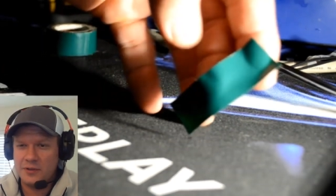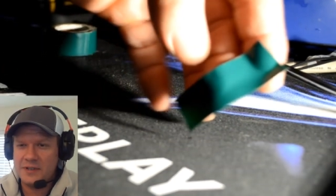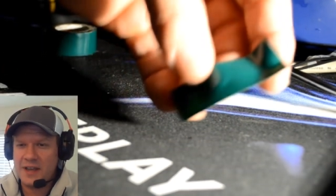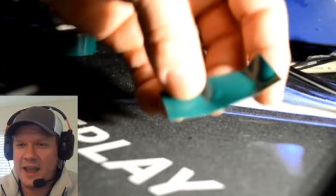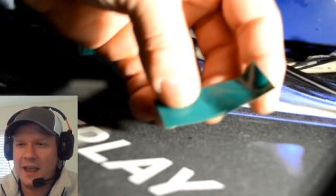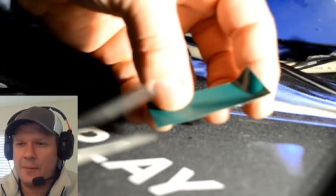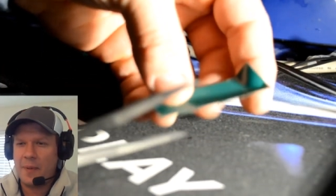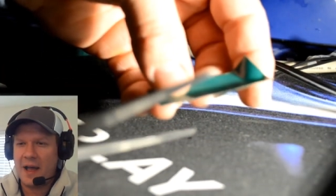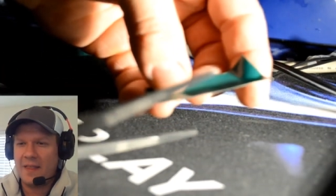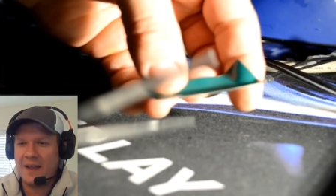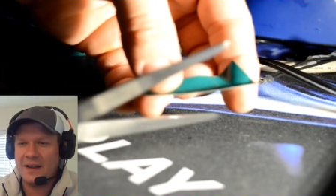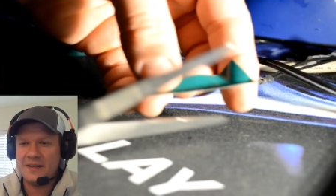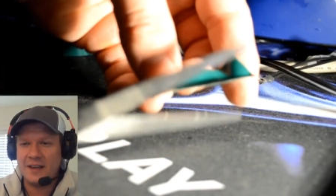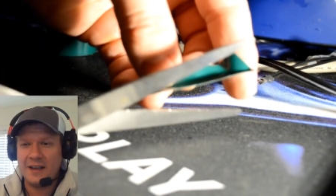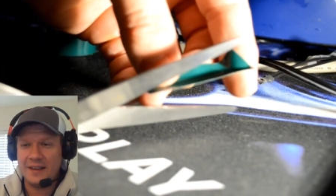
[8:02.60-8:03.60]
tape. I
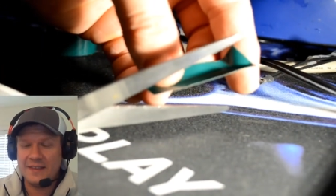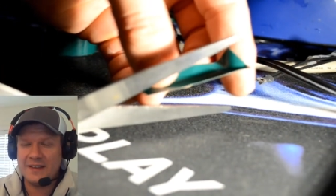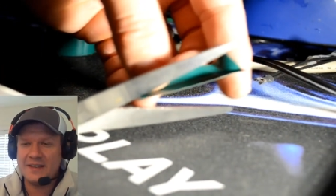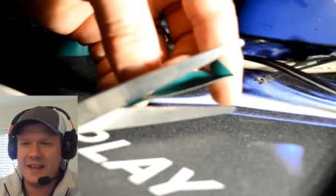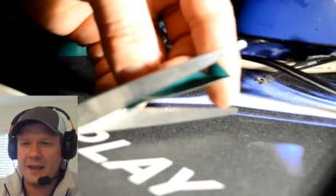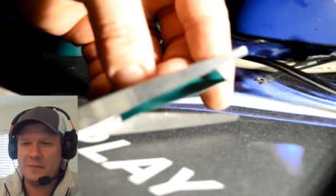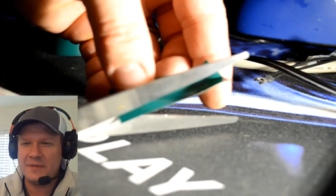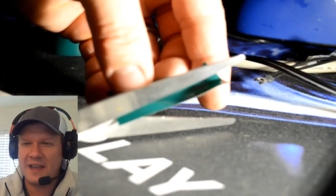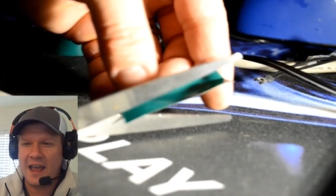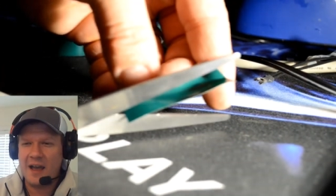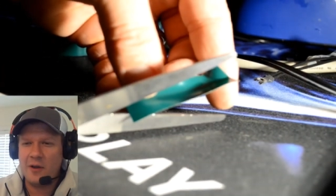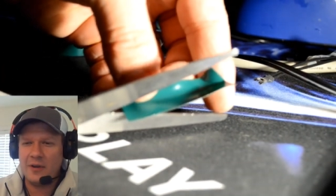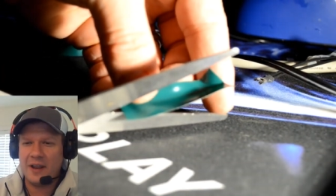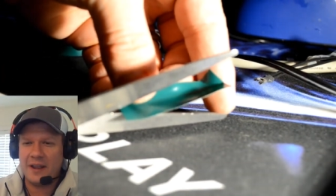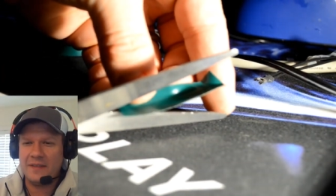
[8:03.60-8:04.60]
like to cut the tape
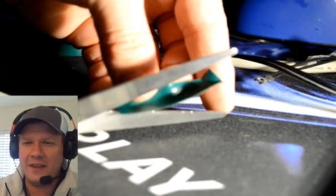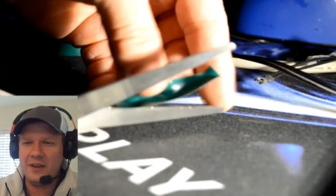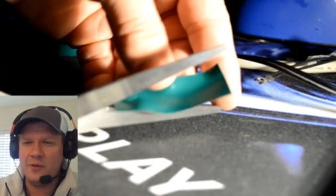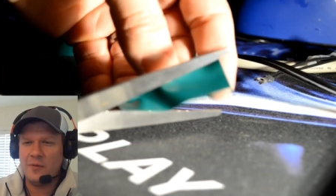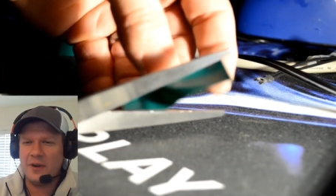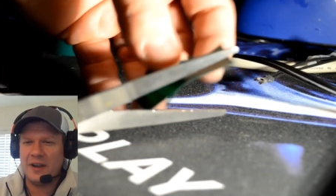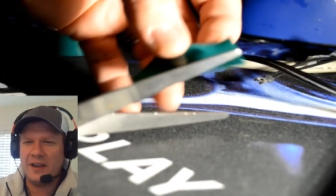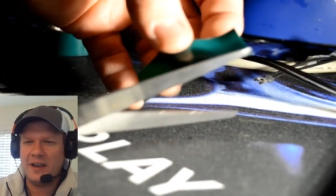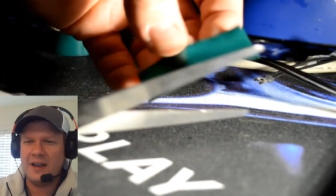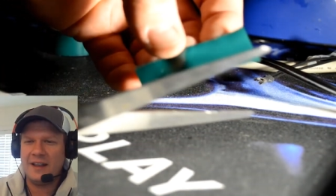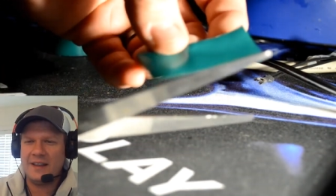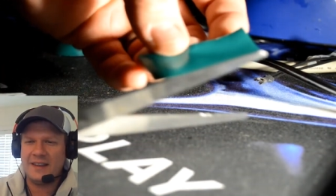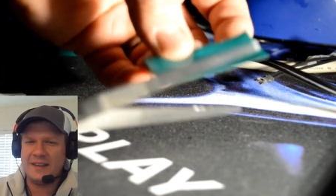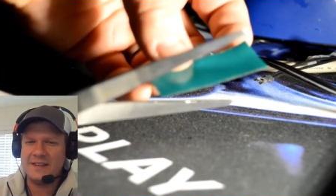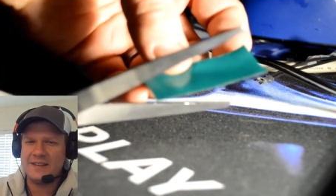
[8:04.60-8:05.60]
down and then you want to
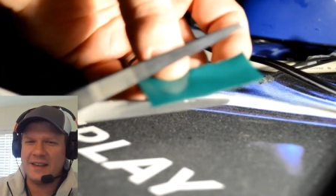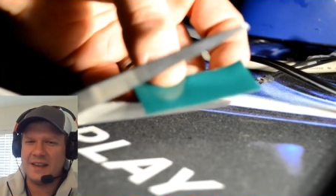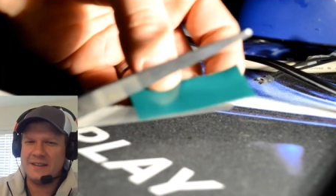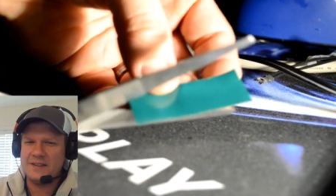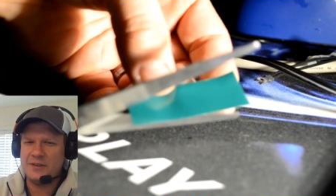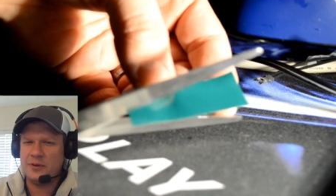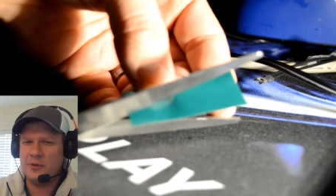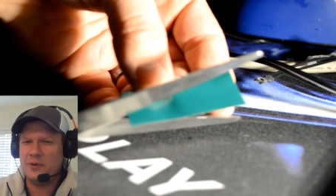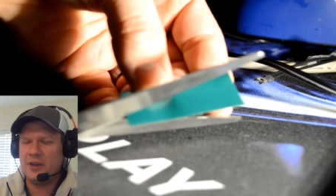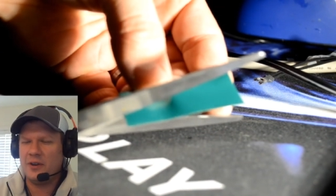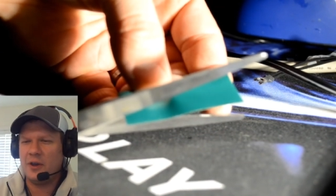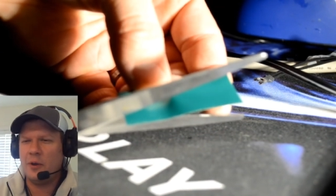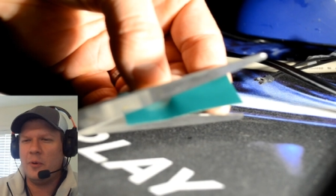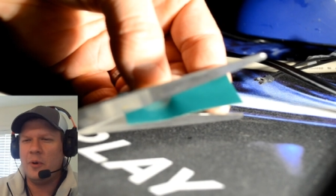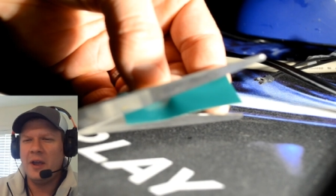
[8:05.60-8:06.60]
cut this into, you
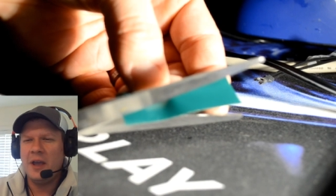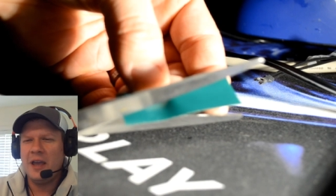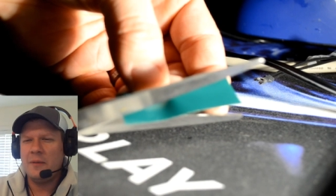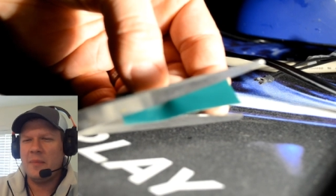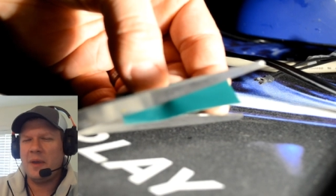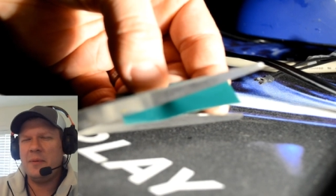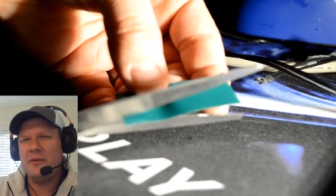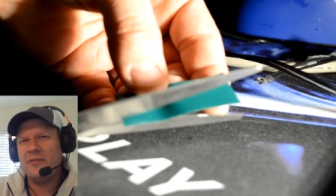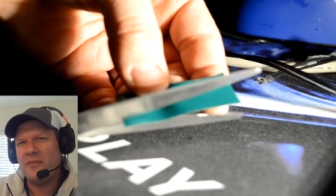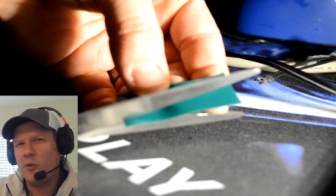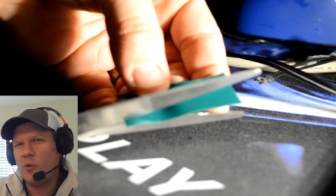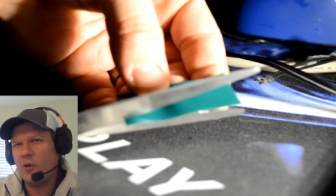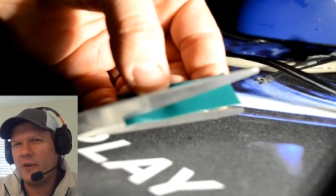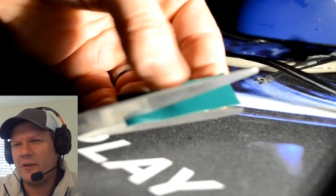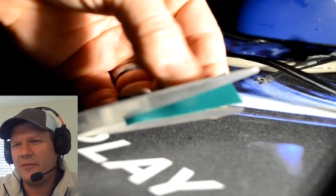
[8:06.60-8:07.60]
know, maybe
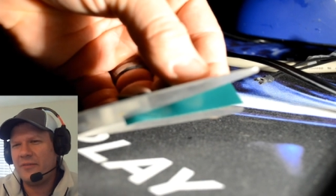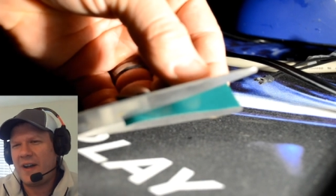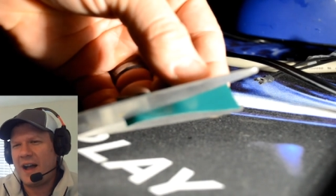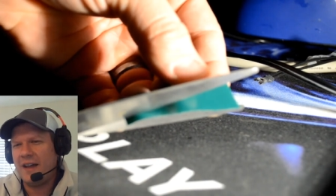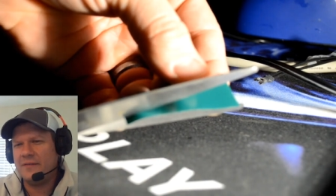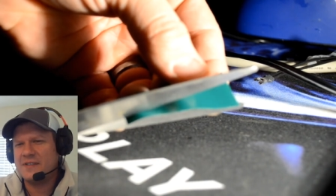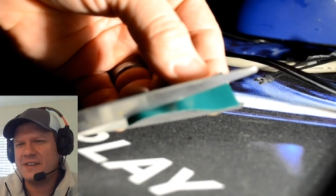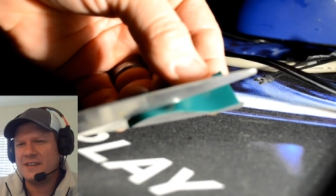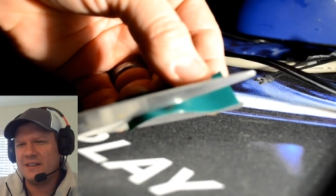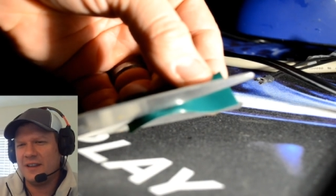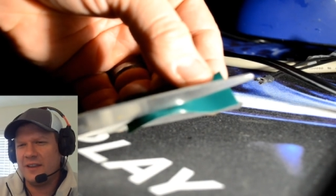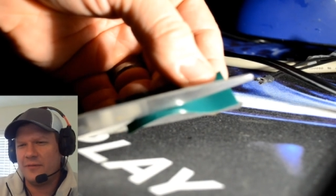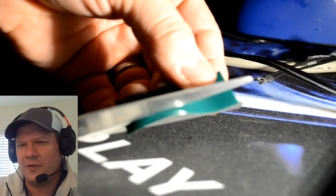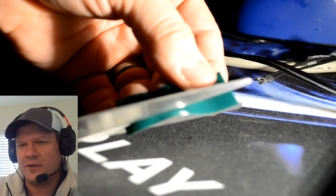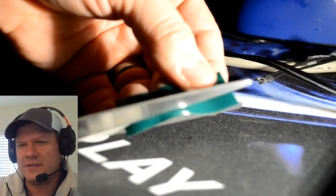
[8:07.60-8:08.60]
four or five
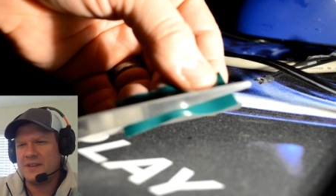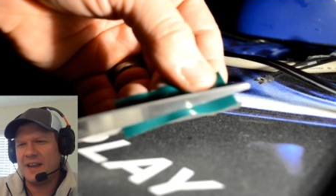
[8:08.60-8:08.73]
slivers.